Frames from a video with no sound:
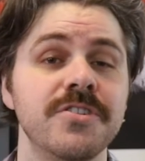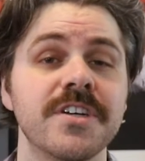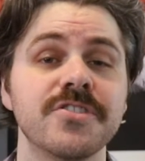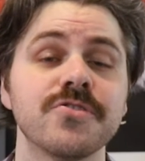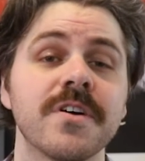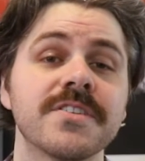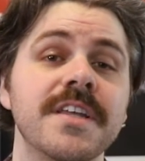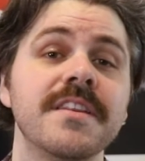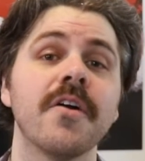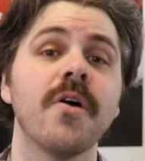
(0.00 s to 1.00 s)

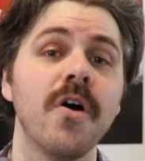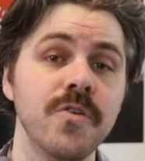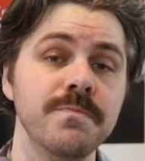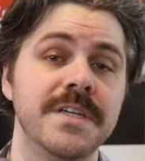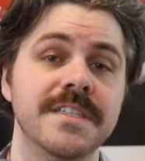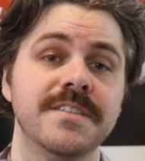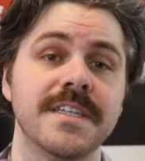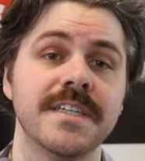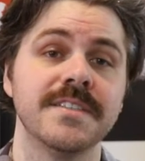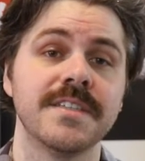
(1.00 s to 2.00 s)
constructing their own
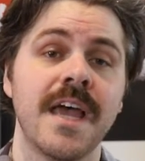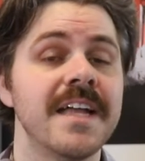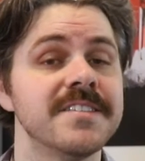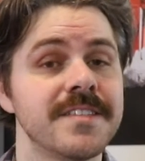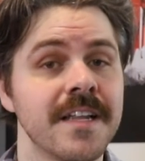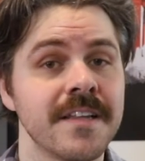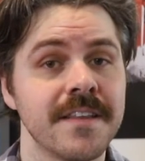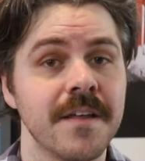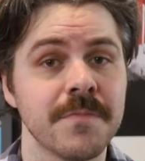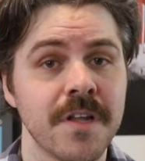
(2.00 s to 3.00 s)
PCs and selling
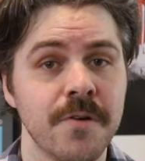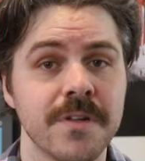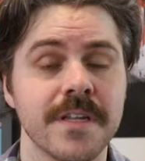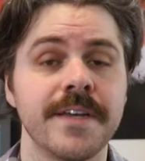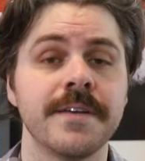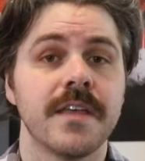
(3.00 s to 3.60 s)
them locally.